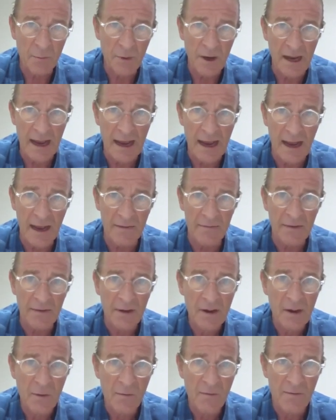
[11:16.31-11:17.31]
we have
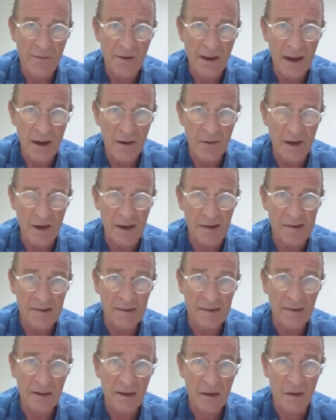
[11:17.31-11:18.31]

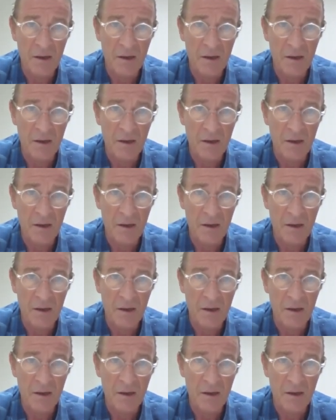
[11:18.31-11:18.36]
various